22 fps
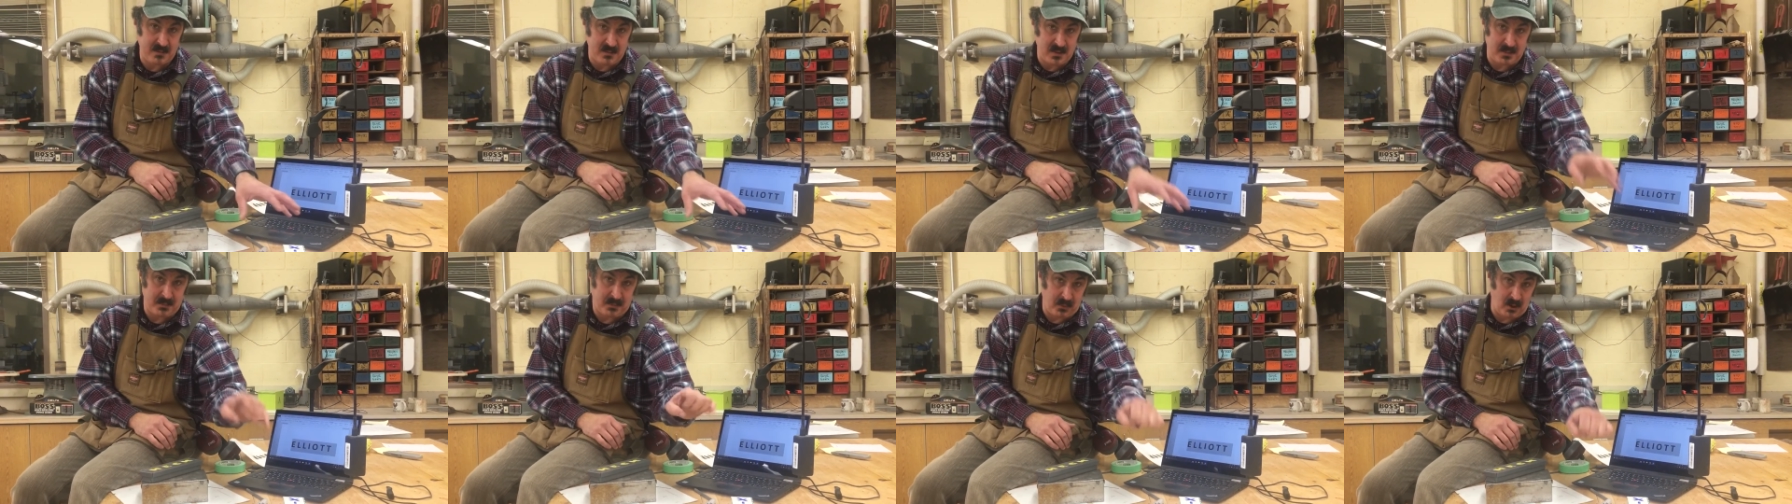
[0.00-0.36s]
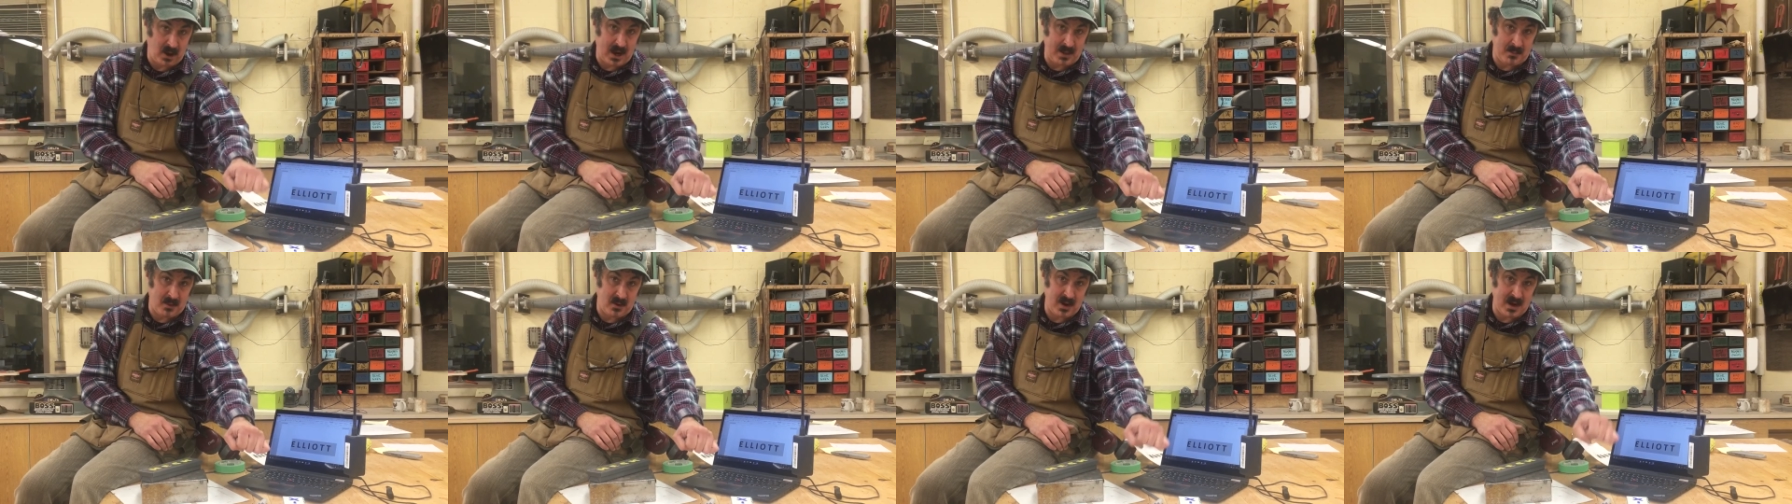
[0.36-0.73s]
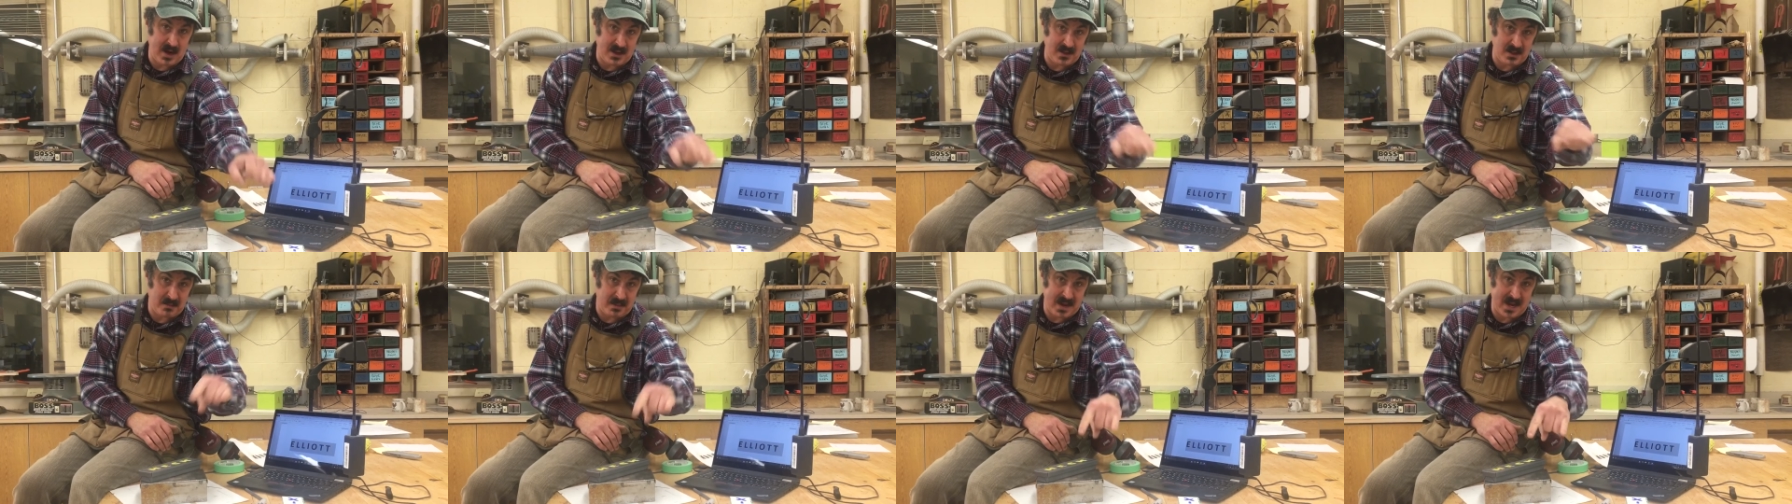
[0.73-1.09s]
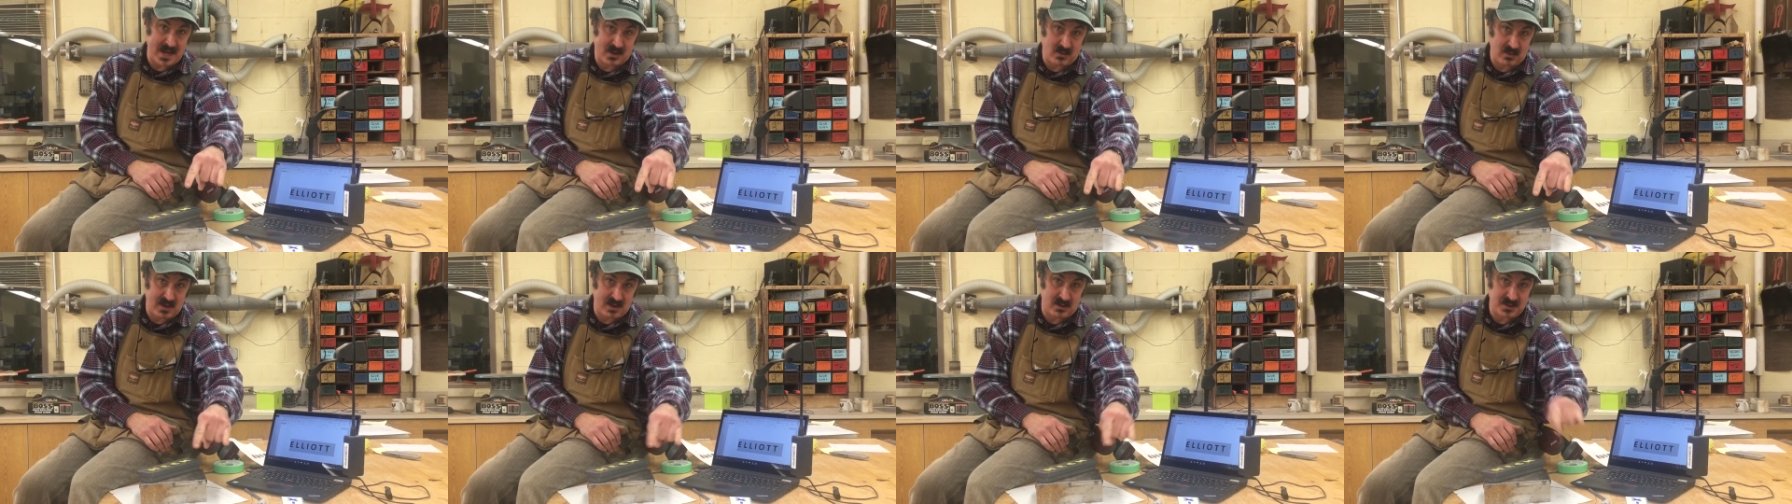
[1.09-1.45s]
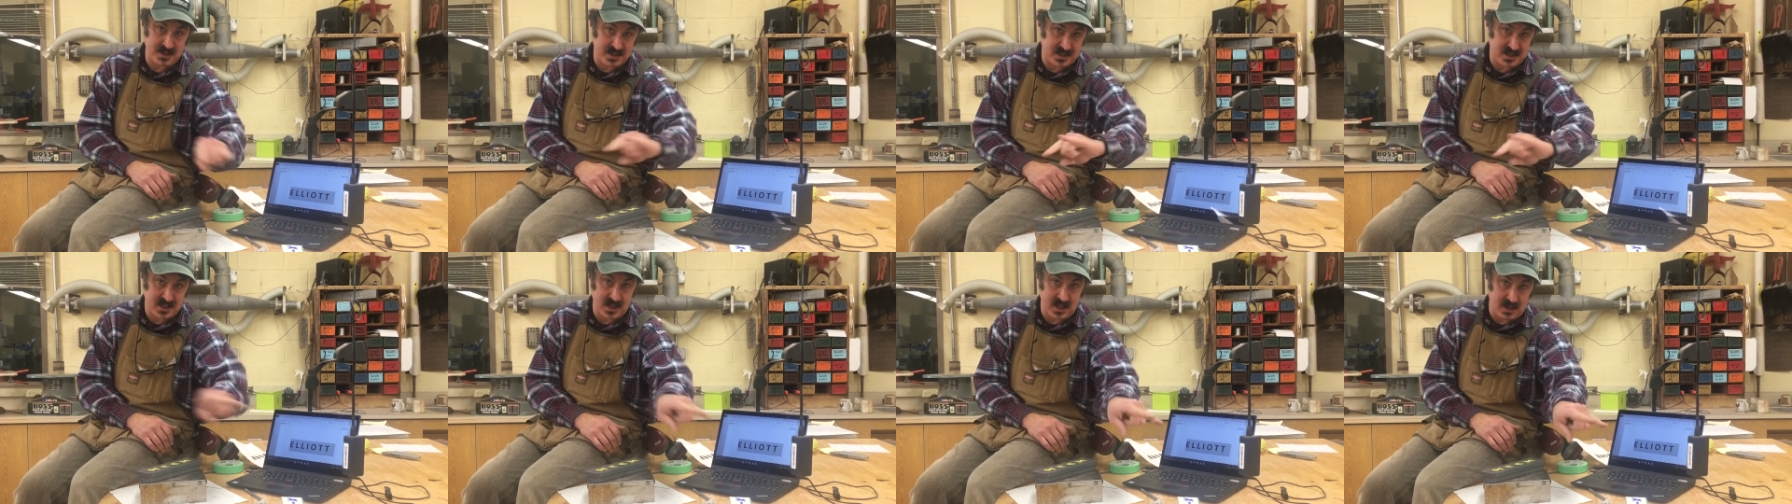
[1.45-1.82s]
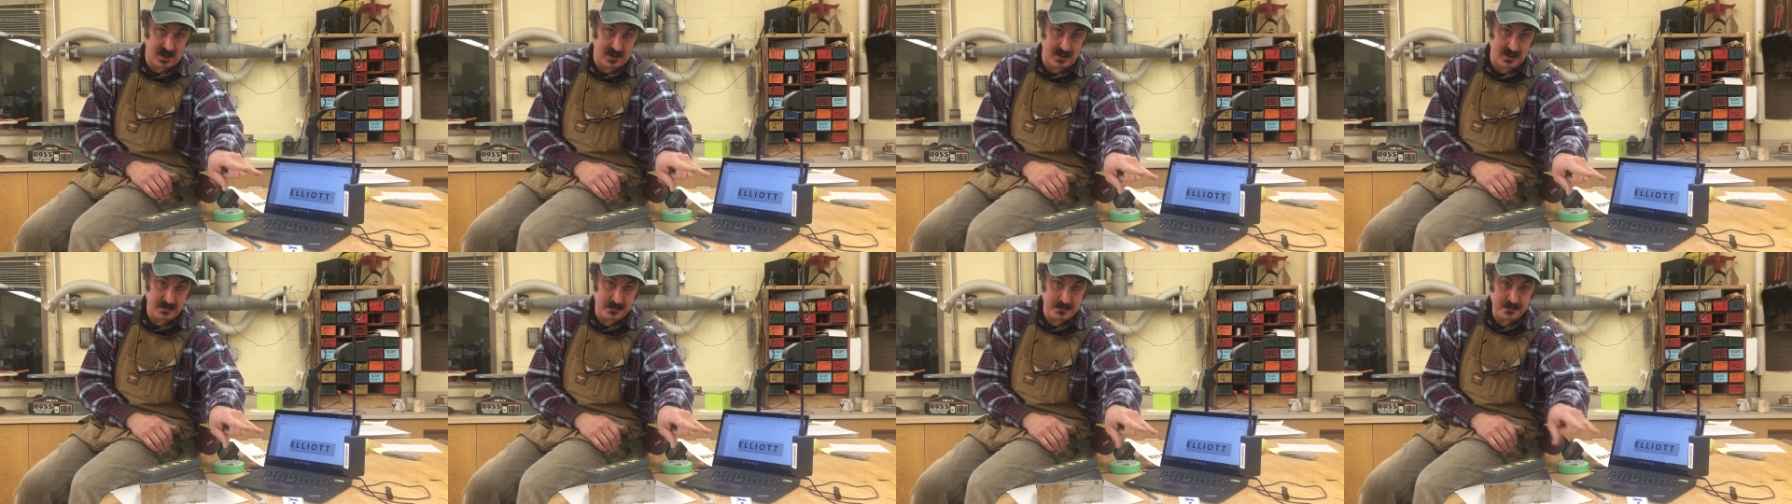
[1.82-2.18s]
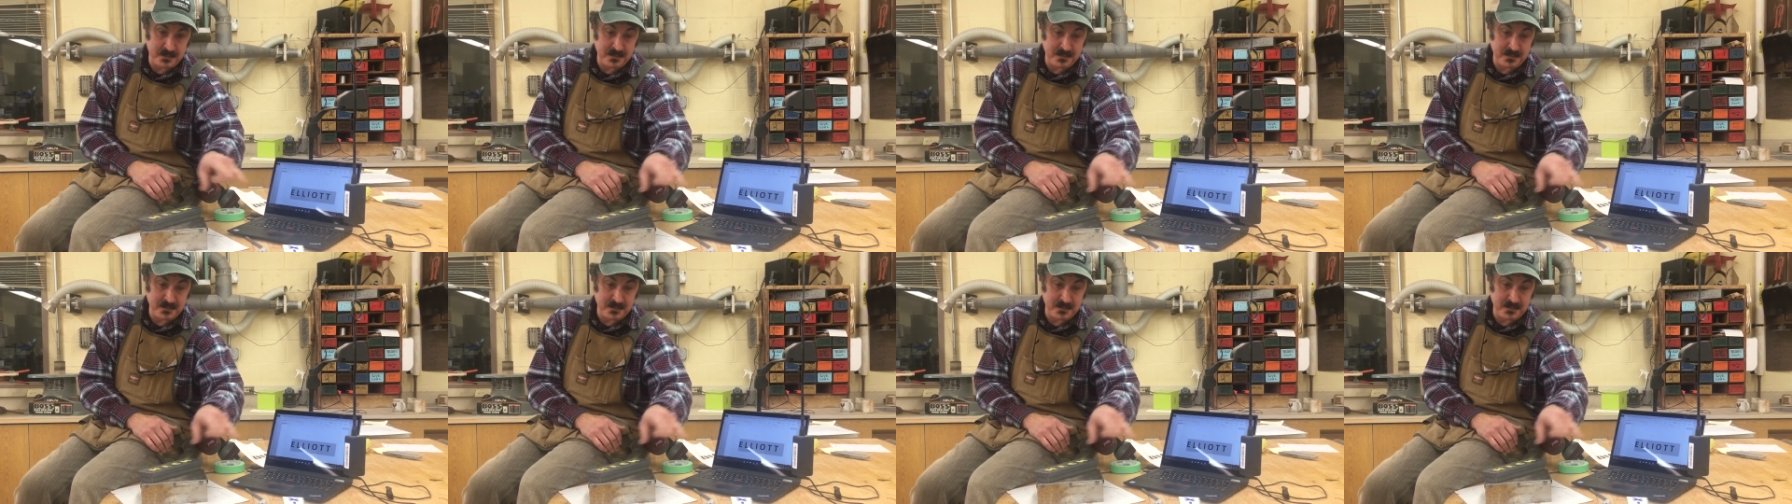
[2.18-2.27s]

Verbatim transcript: the primer and the background done,